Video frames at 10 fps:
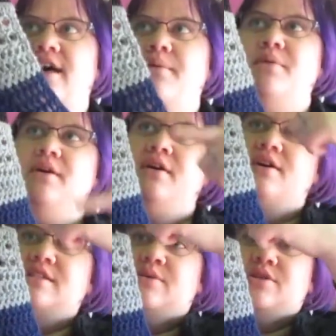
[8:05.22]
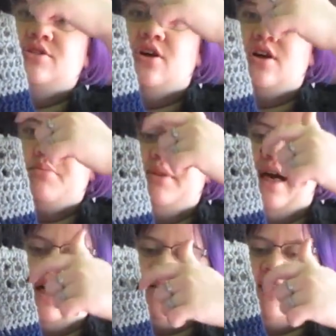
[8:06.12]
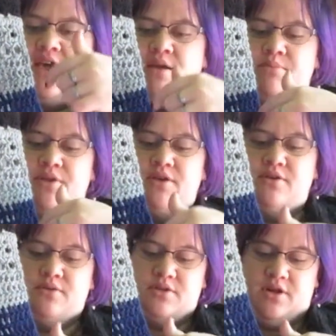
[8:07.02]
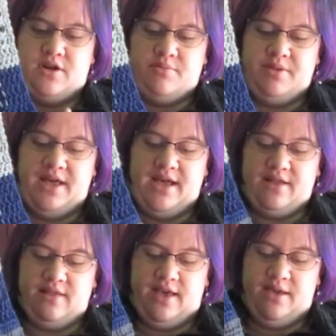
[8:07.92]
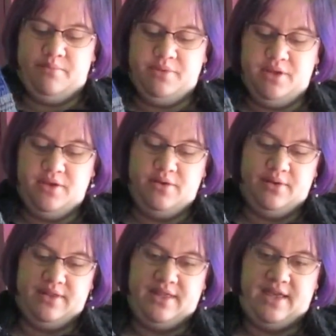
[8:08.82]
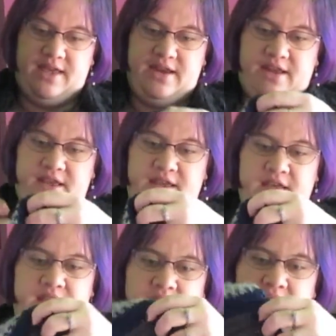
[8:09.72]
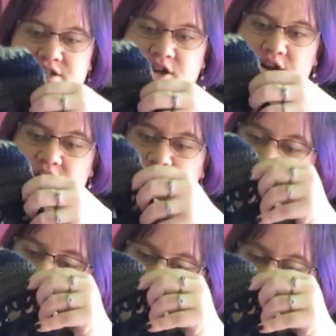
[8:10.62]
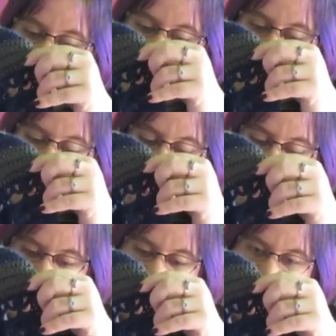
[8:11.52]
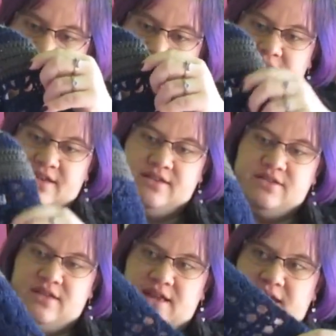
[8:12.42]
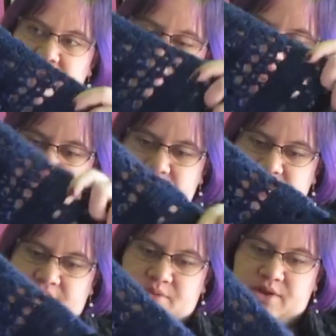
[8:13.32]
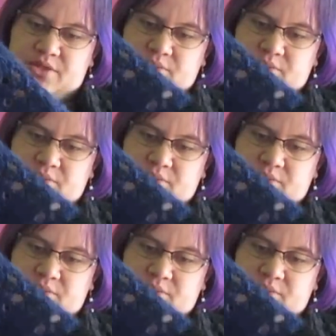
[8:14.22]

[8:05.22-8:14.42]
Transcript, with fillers: them. So I went dark, black, light, blue, dark, black, light, blue, and then had a dark, but I didn't have any more black. So then I kind of went